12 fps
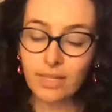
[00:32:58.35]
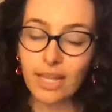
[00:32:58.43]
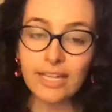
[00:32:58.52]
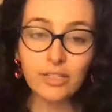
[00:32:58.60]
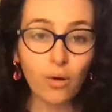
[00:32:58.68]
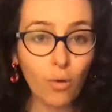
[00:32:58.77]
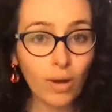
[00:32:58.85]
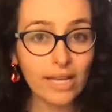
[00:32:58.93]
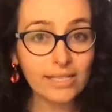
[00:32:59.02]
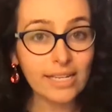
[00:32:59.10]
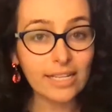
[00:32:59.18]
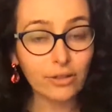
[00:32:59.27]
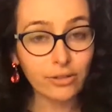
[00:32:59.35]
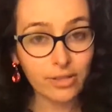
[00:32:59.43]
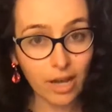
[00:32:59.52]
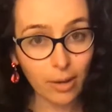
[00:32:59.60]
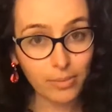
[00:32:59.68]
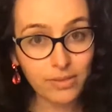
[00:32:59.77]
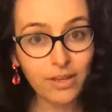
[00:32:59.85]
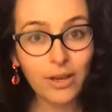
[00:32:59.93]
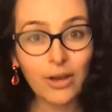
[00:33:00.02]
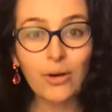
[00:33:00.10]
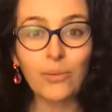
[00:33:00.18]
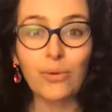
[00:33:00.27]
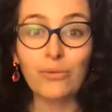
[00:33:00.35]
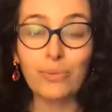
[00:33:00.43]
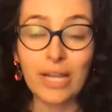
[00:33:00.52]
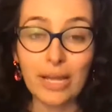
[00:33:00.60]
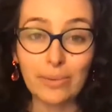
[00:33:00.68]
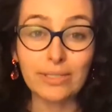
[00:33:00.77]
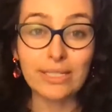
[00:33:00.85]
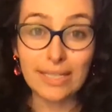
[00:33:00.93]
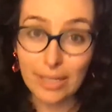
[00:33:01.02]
And always in those cups, we've been able to see the